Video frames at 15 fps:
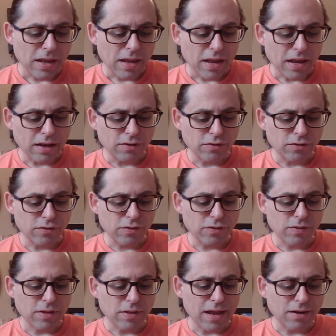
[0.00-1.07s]
And to do
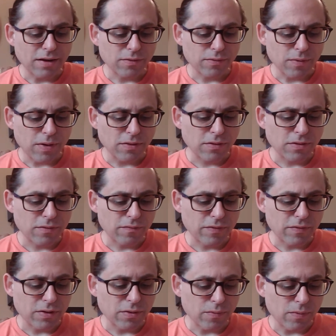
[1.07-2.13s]
that, rather than
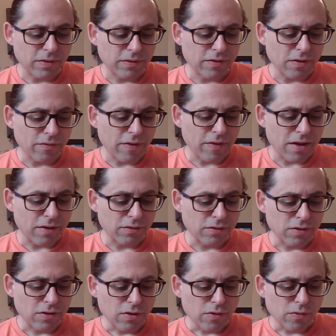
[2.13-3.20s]
figure oneself out,
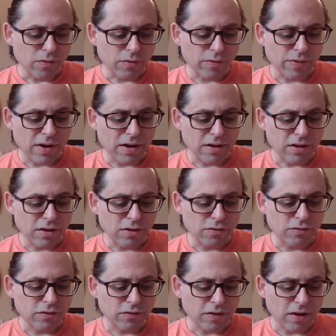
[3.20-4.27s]
or create a
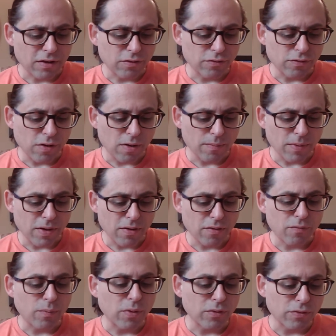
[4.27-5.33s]
huge psychodrama
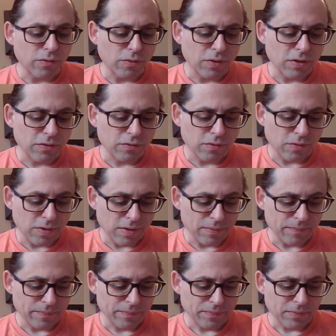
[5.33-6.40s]
of personal history.
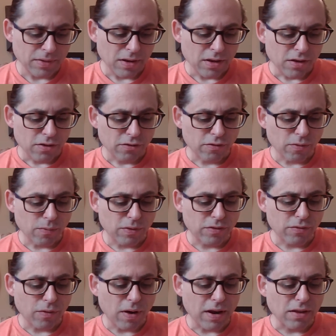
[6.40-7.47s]
So we
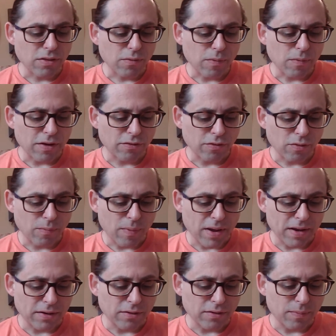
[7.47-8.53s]
train the rational
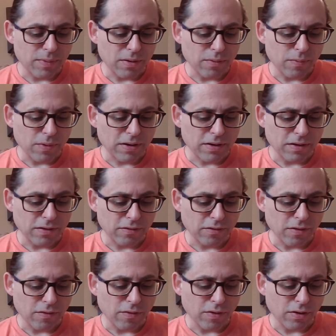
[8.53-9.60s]
mind to be a witness
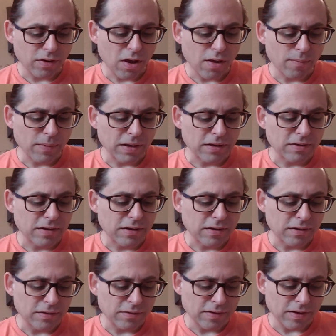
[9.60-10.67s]
of our kammic
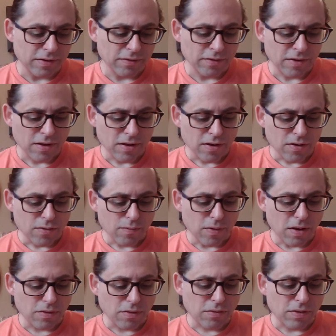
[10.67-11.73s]
tendencies,
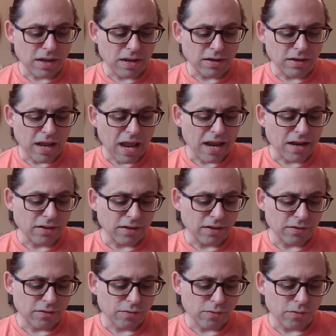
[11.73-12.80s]
rather than an
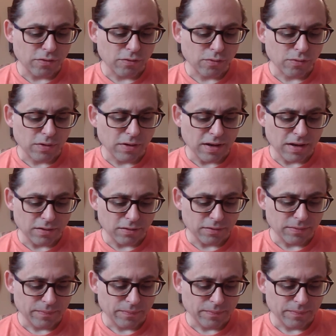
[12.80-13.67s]
analyst or storyteller.